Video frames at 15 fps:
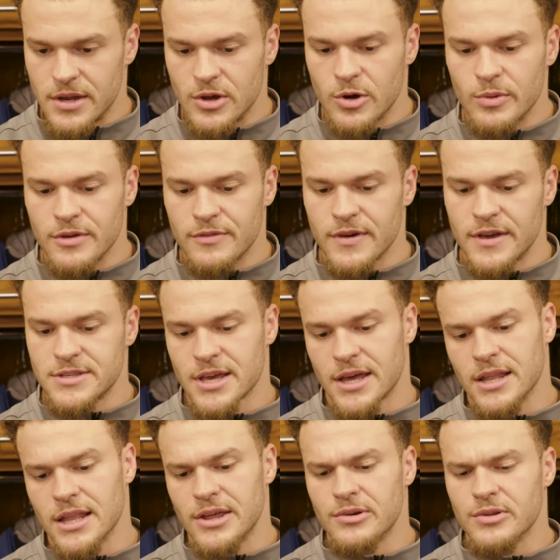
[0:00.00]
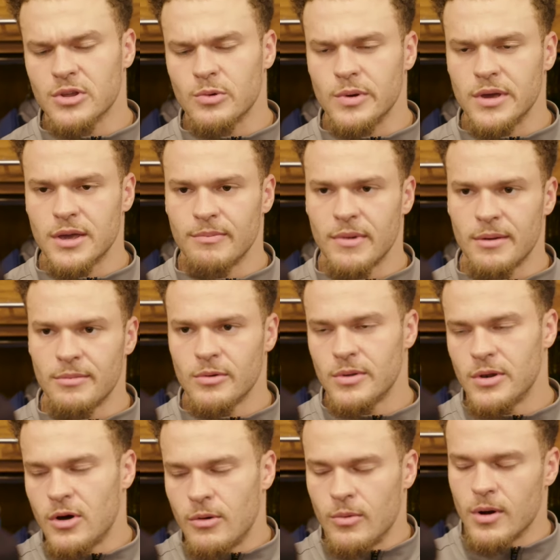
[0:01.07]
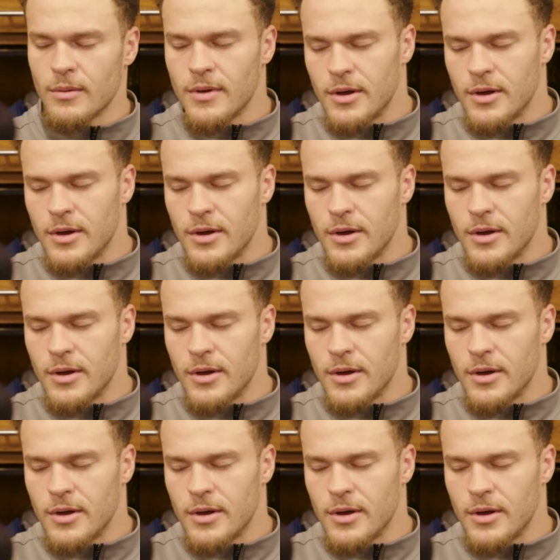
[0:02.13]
and who we face kind of later in the week, maybe we know more,